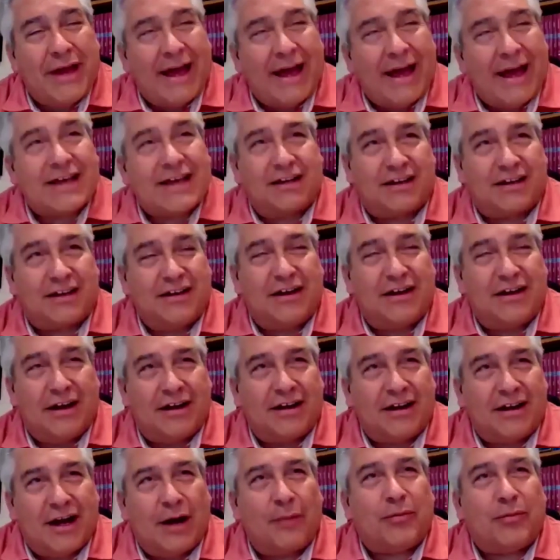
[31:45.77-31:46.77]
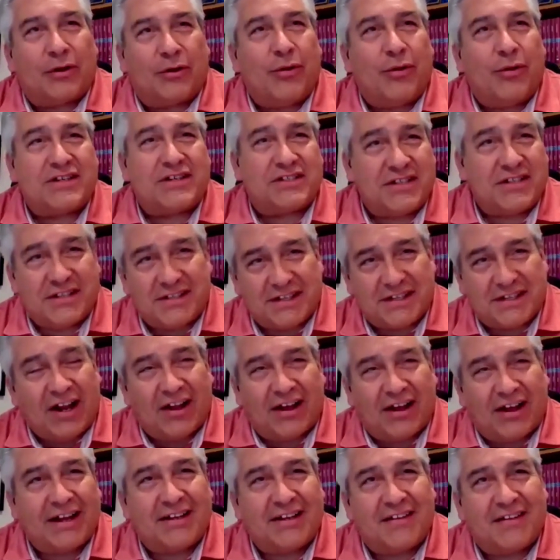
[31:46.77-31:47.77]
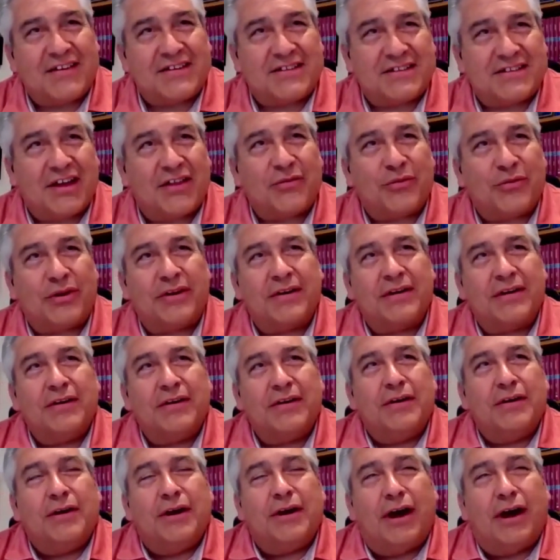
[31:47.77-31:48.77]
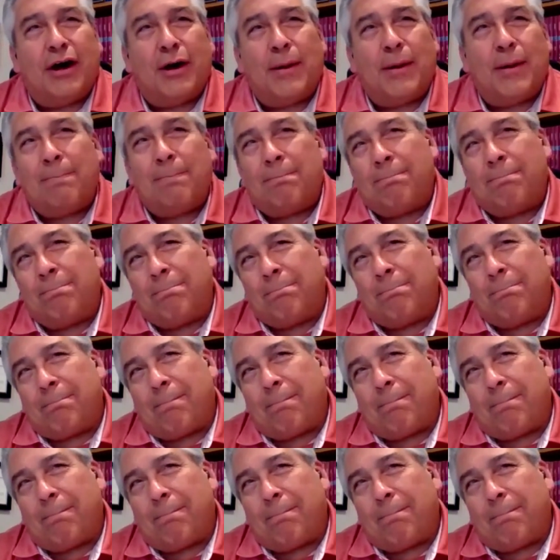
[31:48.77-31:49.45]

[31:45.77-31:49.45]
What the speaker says: me ask a couple of questions, then I'll get to the third one.